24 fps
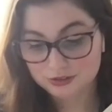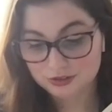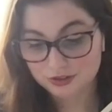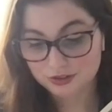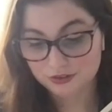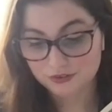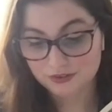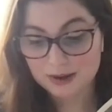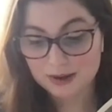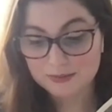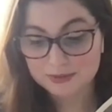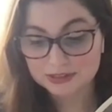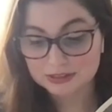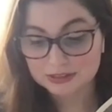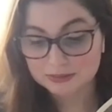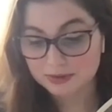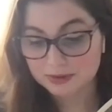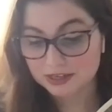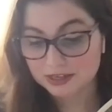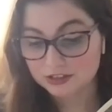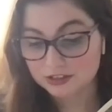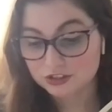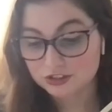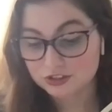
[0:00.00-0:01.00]
The rabbits
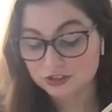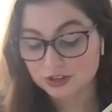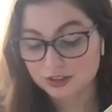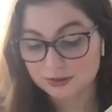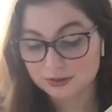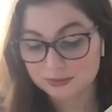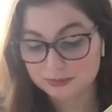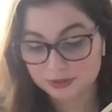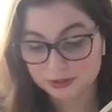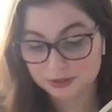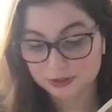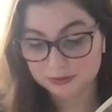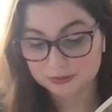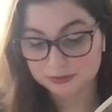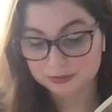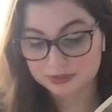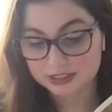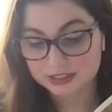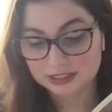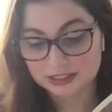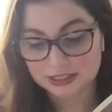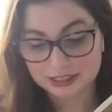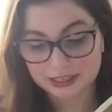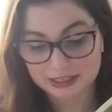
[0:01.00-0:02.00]
munch on the blooms
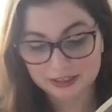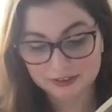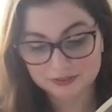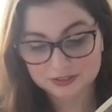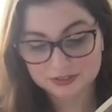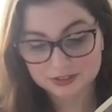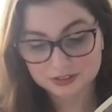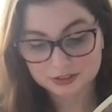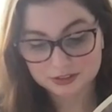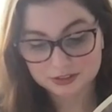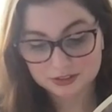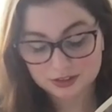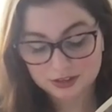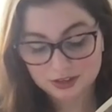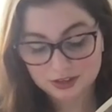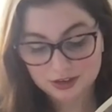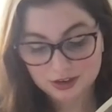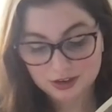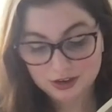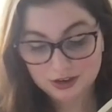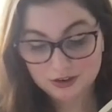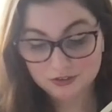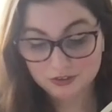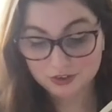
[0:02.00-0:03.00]
and leaves.
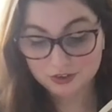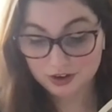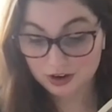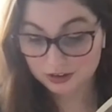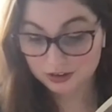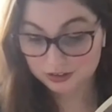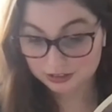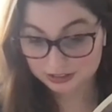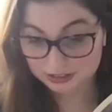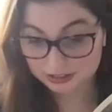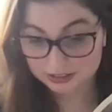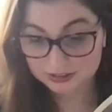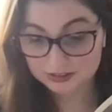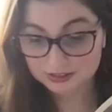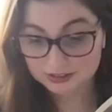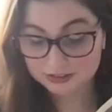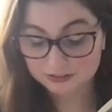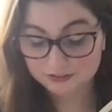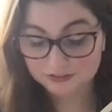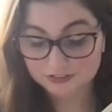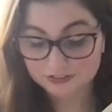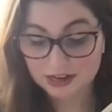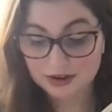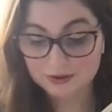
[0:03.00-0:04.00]
Regardless,
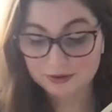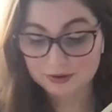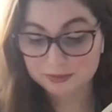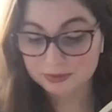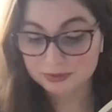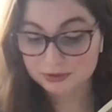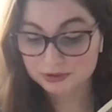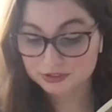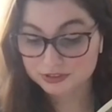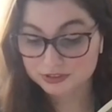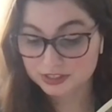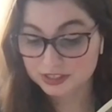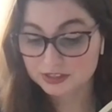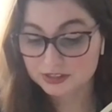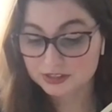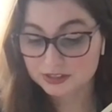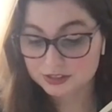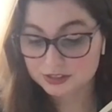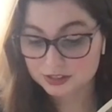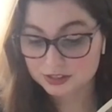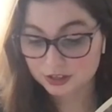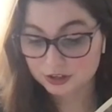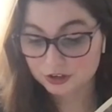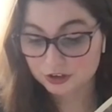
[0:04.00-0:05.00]
the flower
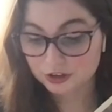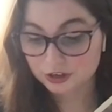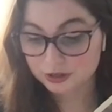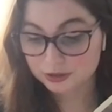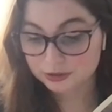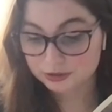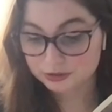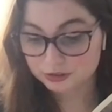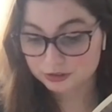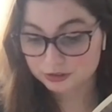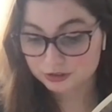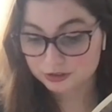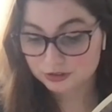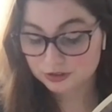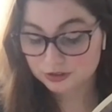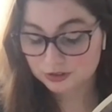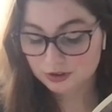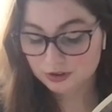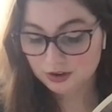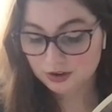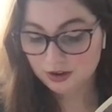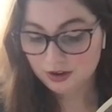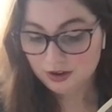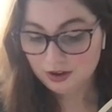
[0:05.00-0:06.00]
persists and grows.
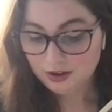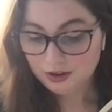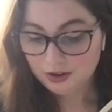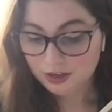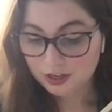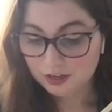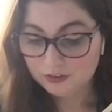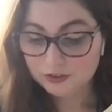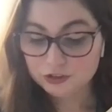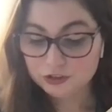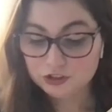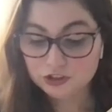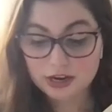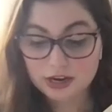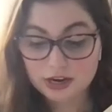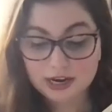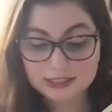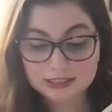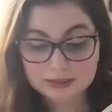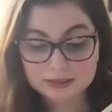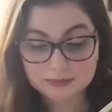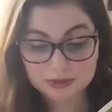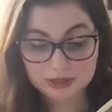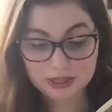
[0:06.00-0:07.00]
If you
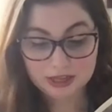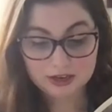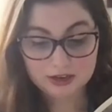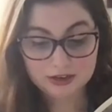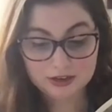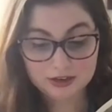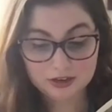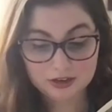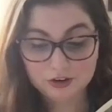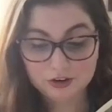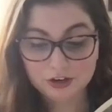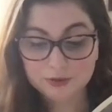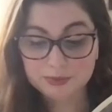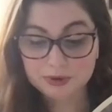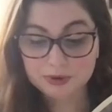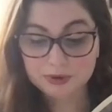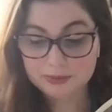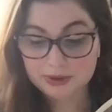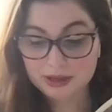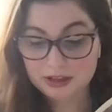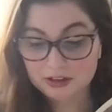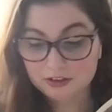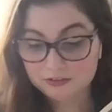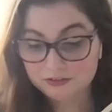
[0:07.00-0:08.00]
try to pluck a creeping
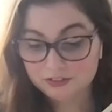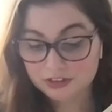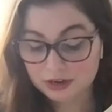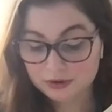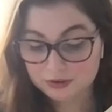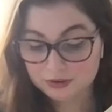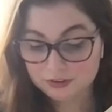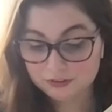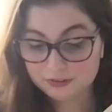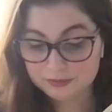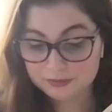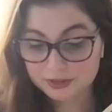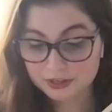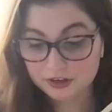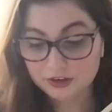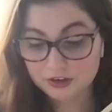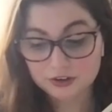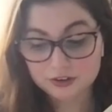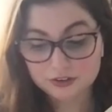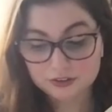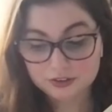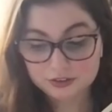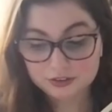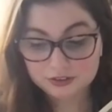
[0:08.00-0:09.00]
bellflower from the
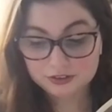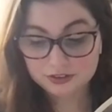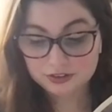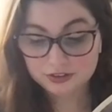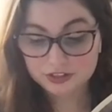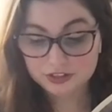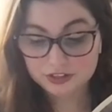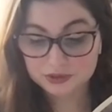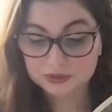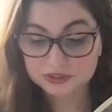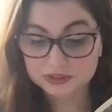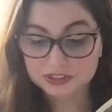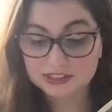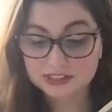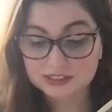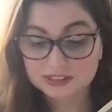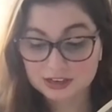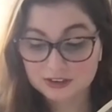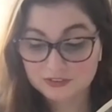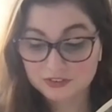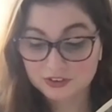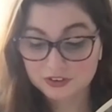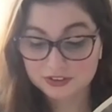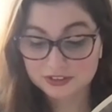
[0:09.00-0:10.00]
earth, you will
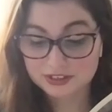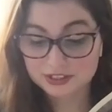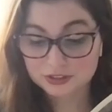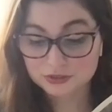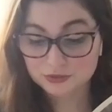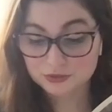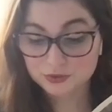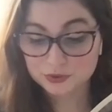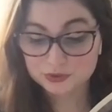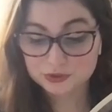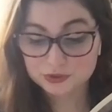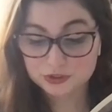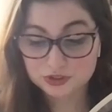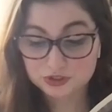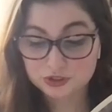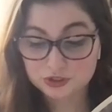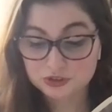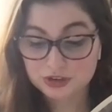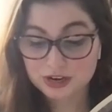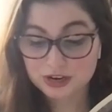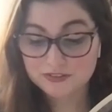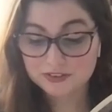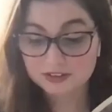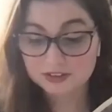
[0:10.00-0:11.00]
discover that its roots
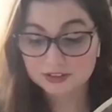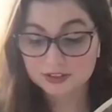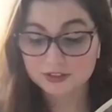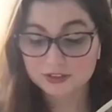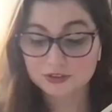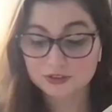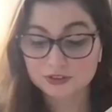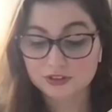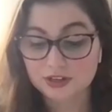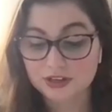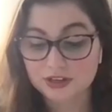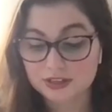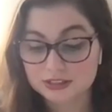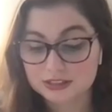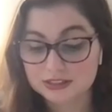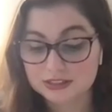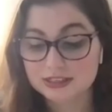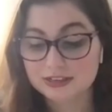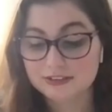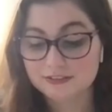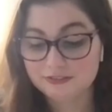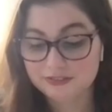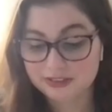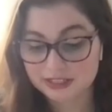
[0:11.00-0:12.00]
travel under lawns
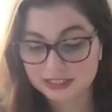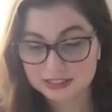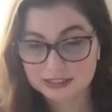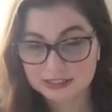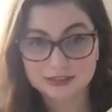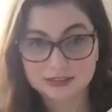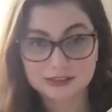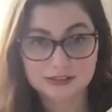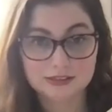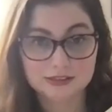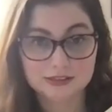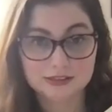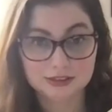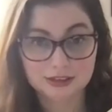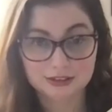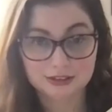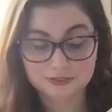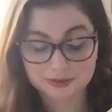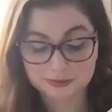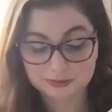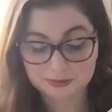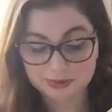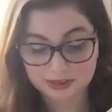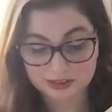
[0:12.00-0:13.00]
and fences and
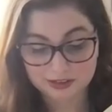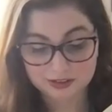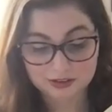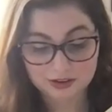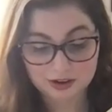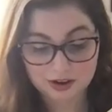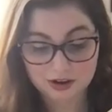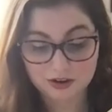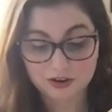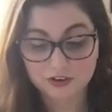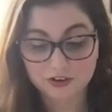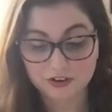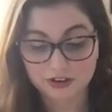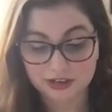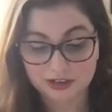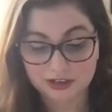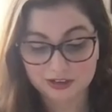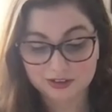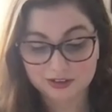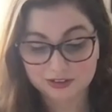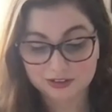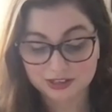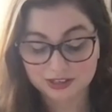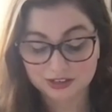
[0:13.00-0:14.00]
even beneath concrete
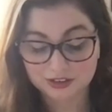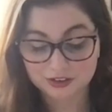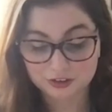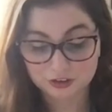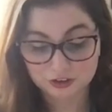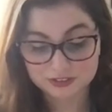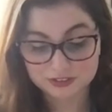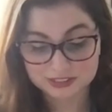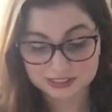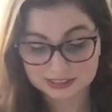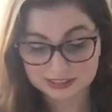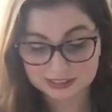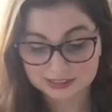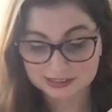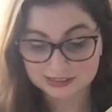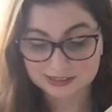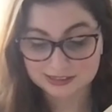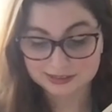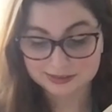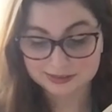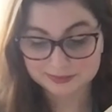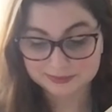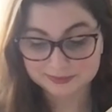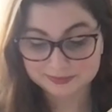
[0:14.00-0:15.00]
like a nervous
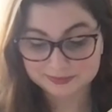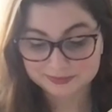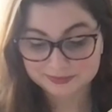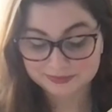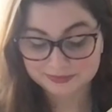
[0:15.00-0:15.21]
system.